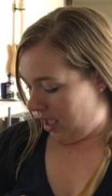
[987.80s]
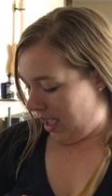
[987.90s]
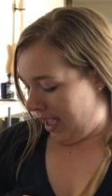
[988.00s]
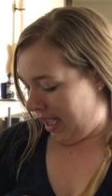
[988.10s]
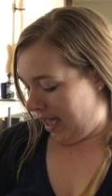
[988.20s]

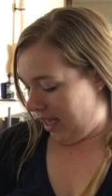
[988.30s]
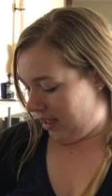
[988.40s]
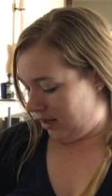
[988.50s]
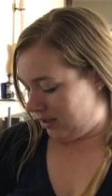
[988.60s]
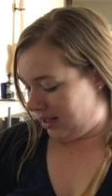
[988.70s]

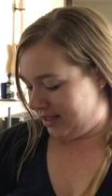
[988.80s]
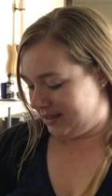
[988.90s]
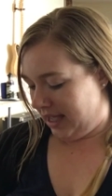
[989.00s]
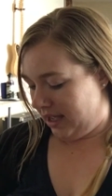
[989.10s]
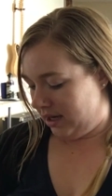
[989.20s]
and they
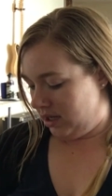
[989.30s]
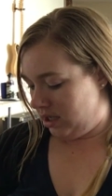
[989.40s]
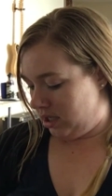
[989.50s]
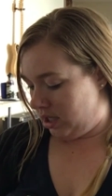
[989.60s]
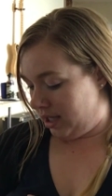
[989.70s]
said,
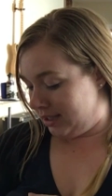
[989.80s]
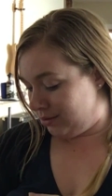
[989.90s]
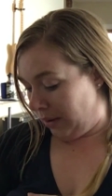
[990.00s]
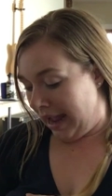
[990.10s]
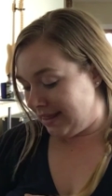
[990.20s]
he's
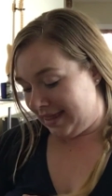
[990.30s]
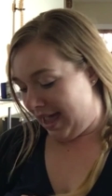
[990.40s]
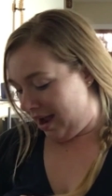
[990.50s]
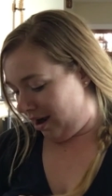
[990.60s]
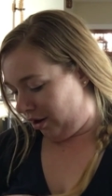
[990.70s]
right
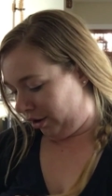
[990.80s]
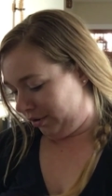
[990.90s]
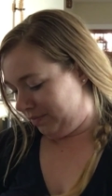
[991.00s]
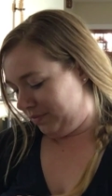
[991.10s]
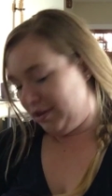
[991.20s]
there,
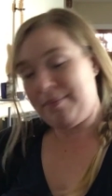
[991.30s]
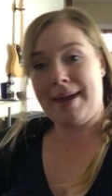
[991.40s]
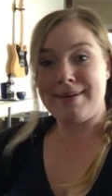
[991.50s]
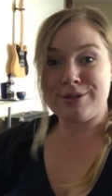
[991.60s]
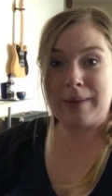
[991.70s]
or the
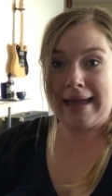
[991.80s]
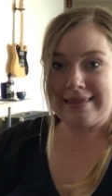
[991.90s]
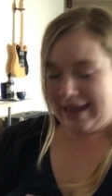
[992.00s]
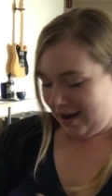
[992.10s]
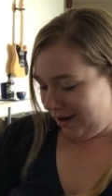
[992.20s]
baby's right
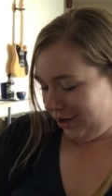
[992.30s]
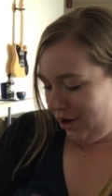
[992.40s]
there, you